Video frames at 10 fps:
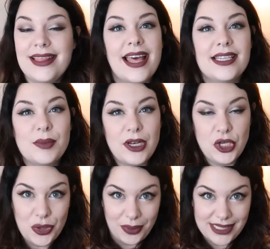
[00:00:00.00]
That is my
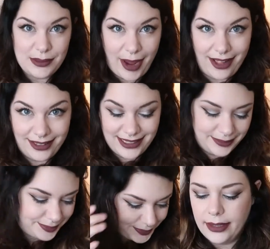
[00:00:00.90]
newest palette.
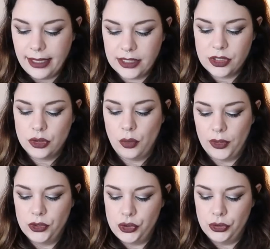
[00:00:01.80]
Next
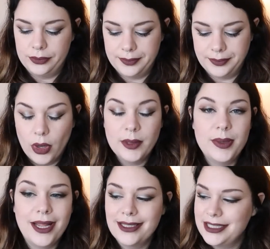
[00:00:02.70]
question. What
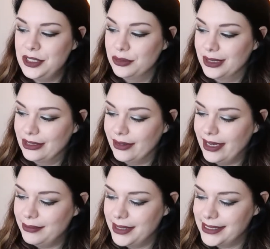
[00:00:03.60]
palette do you
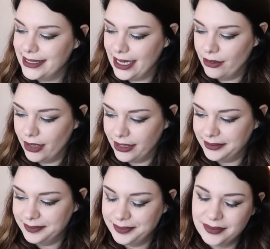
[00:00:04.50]
regret missing out
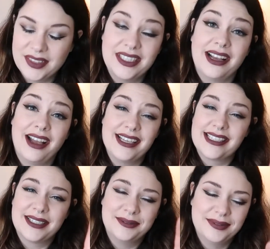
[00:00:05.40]
on?
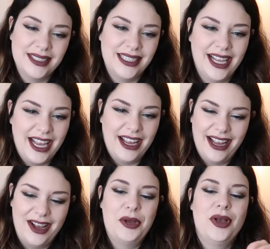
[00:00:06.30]
Guys,
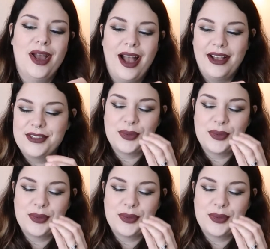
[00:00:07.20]
I